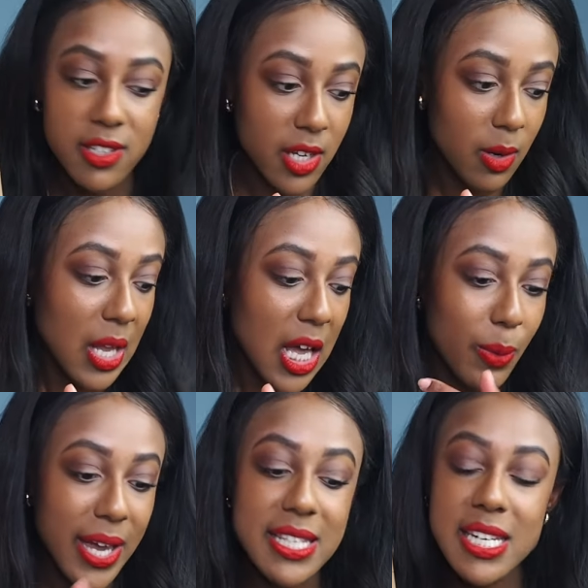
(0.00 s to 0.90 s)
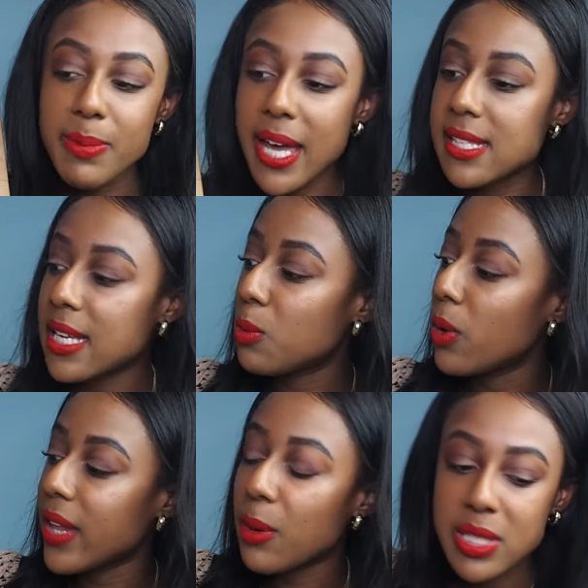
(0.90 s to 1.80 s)
So we ended up getting
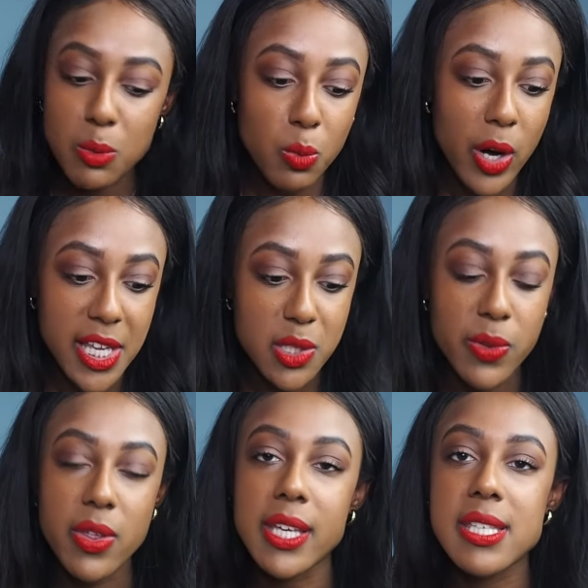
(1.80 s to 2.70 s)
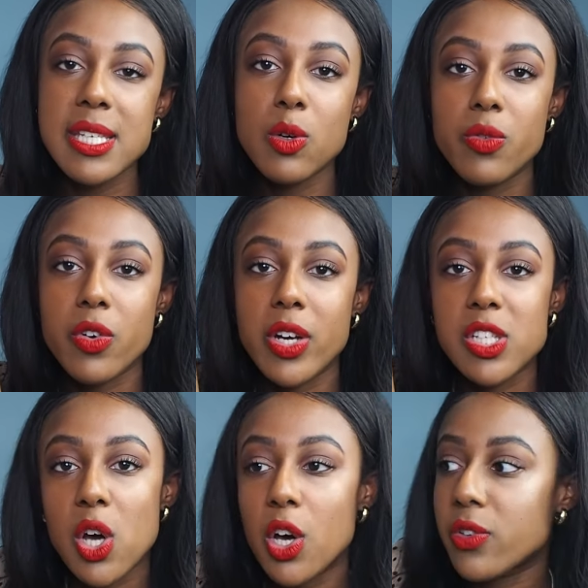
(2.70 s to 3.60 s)
one that was in white with like silver and
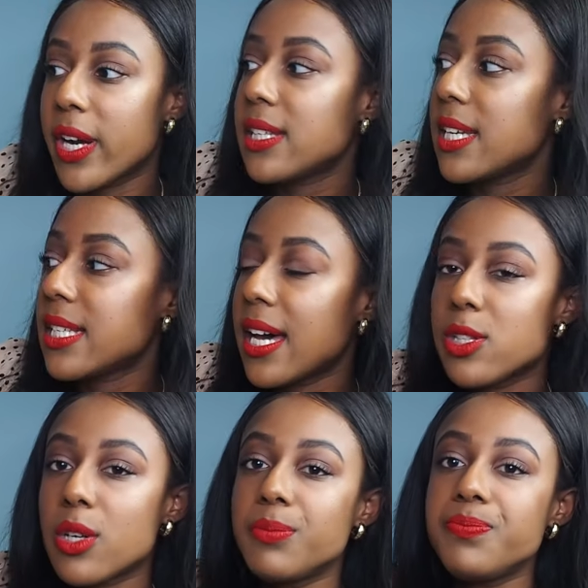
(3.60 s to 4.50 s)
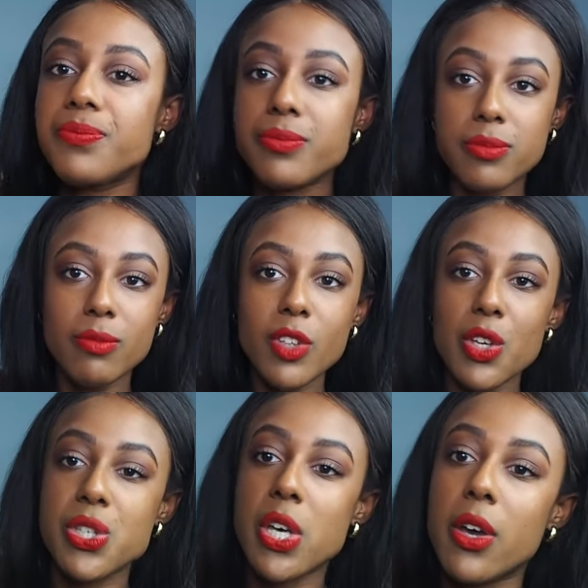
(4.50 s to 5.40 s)
dark grey details on.
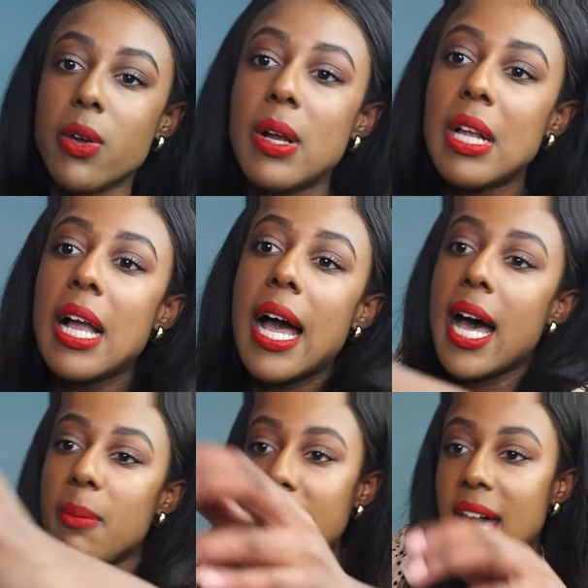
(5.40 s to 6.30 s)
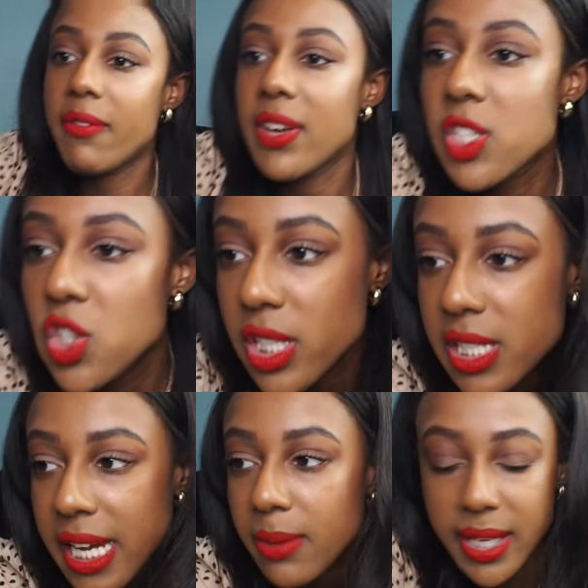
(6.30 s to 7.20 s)
So I have it just
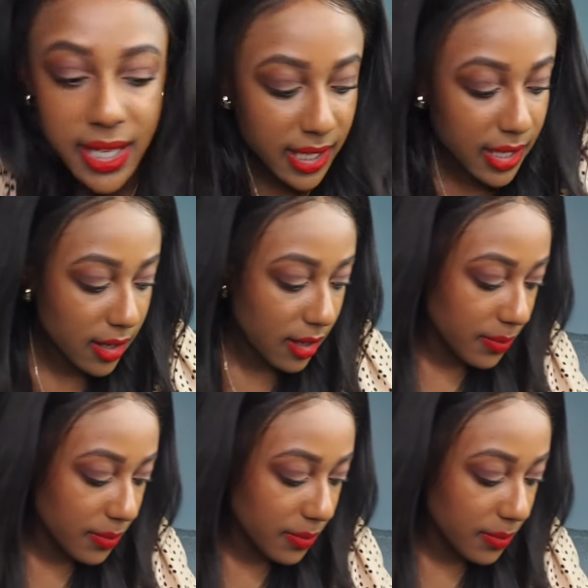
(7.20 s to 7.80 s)
down here.